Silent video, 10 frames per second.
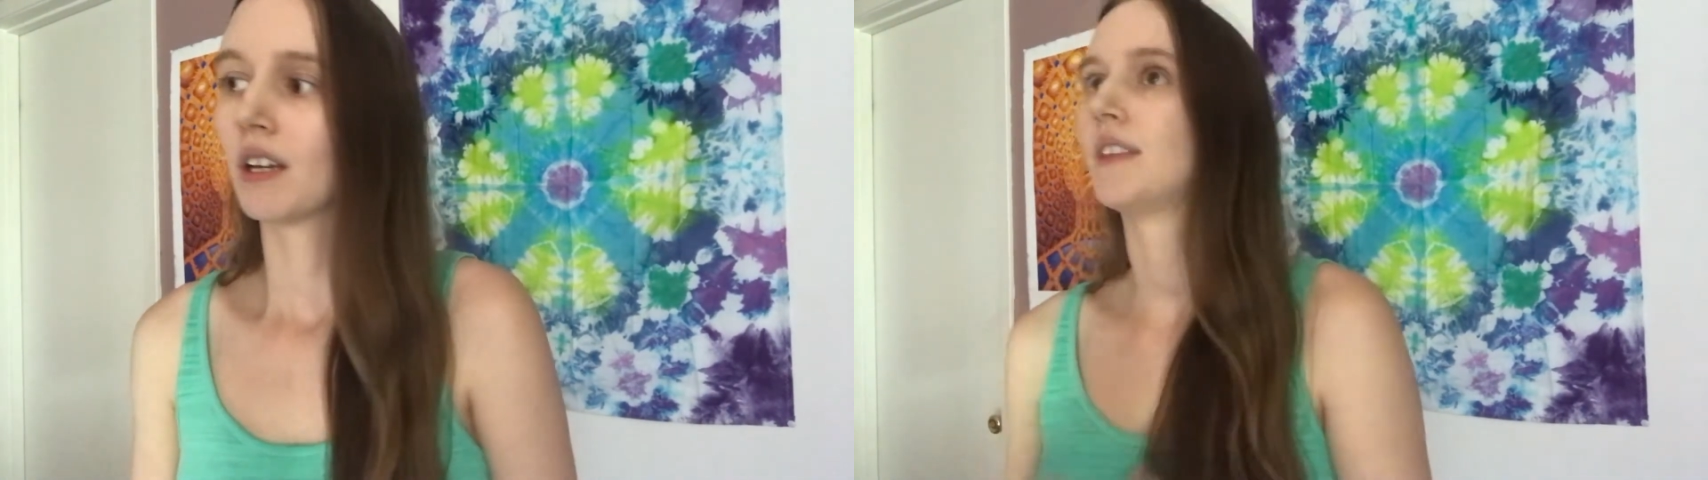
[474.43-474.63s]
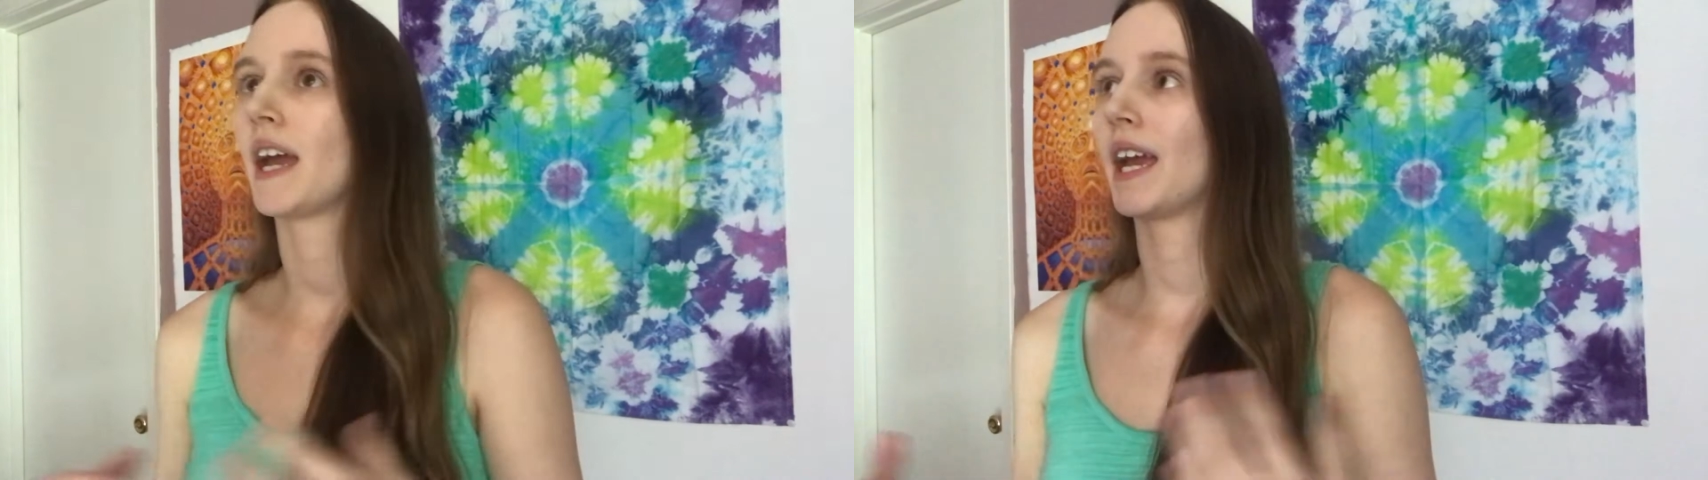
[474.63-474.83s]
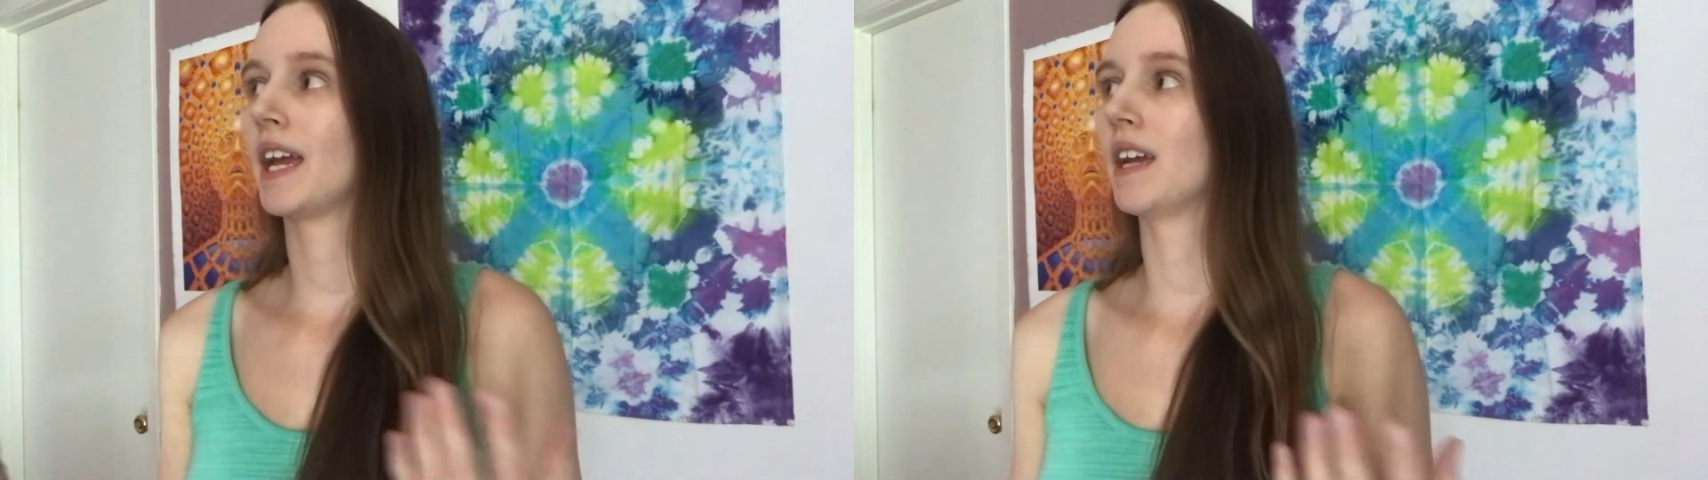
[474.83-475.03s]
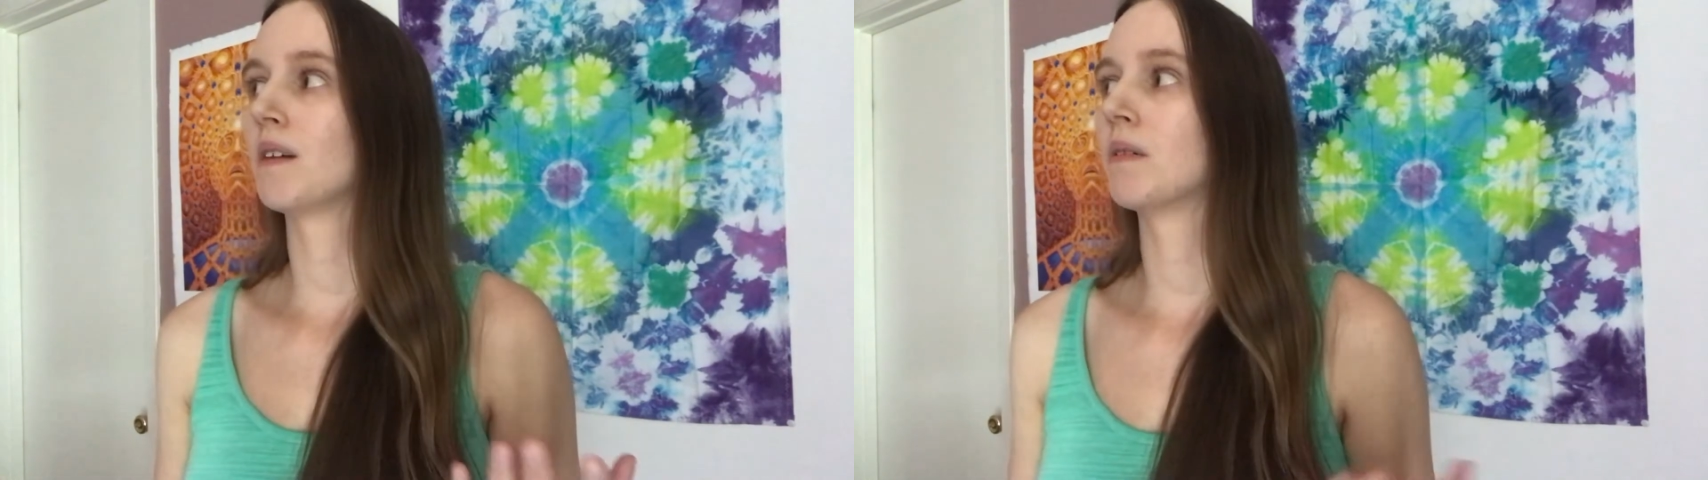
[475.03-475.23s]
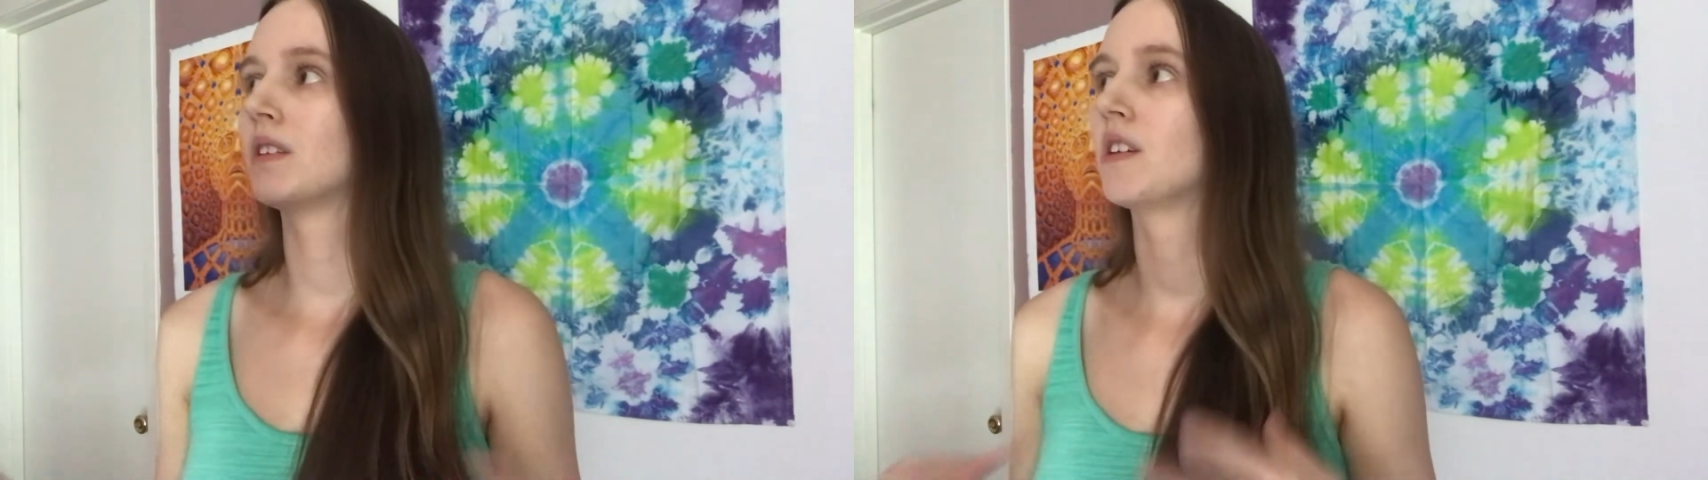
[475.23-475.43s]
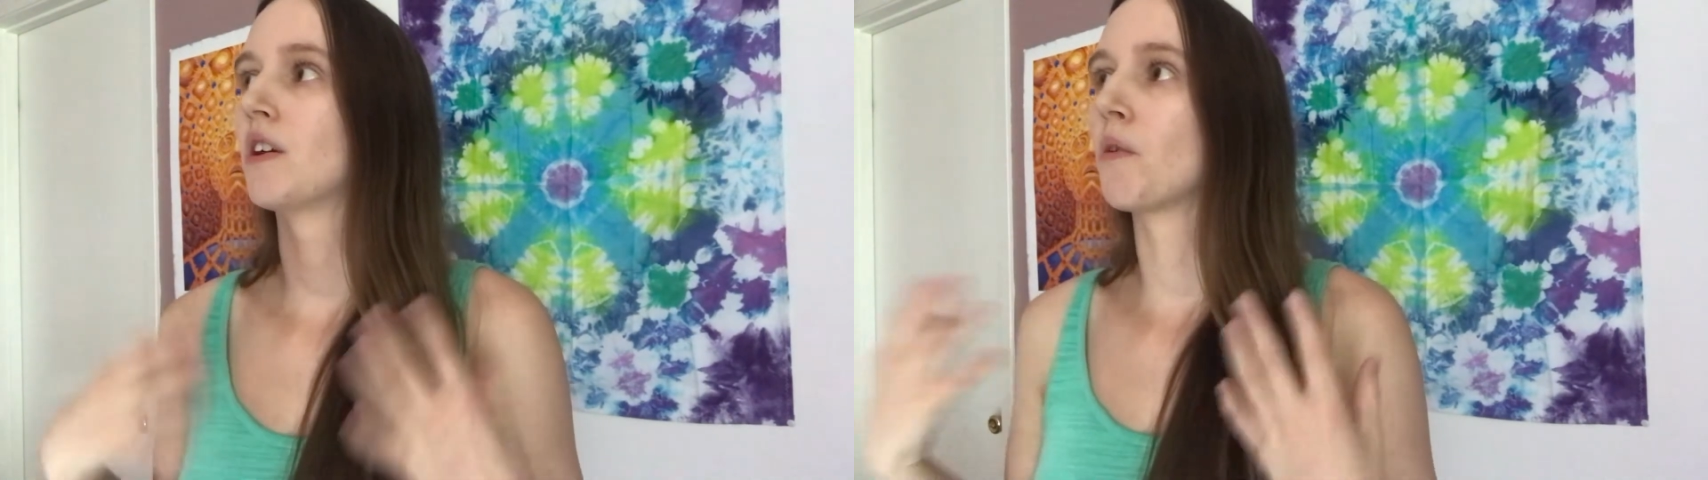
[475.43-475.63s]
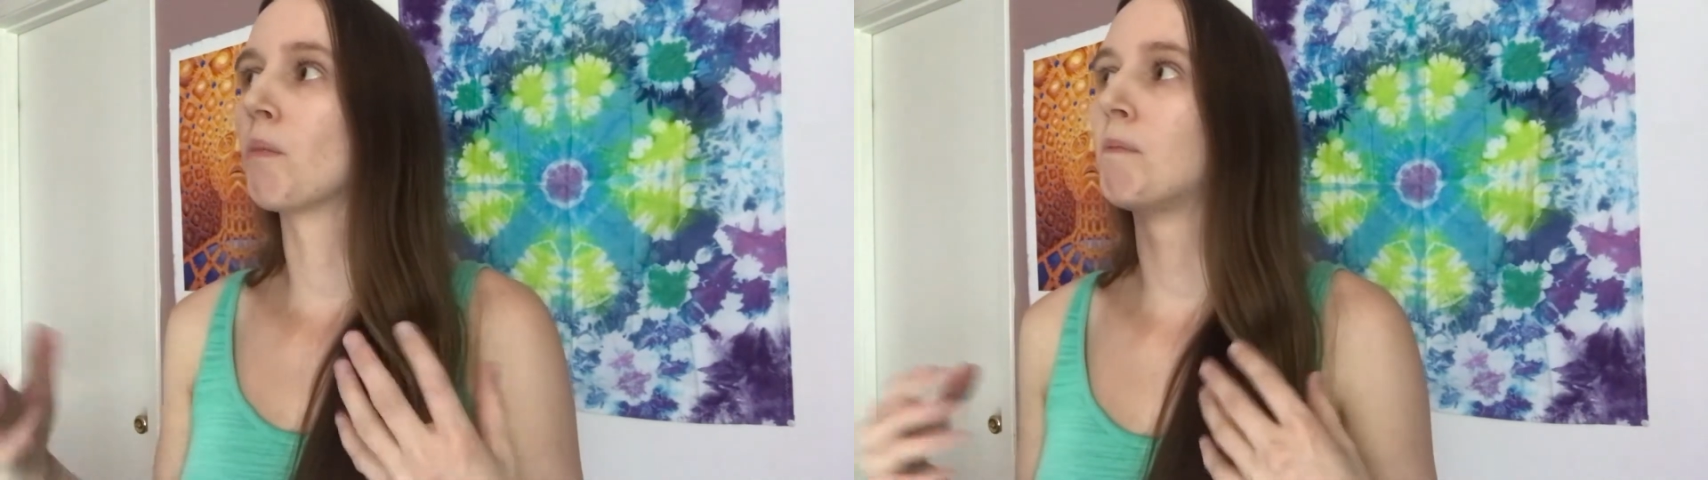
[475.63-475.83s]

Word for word: They, you know,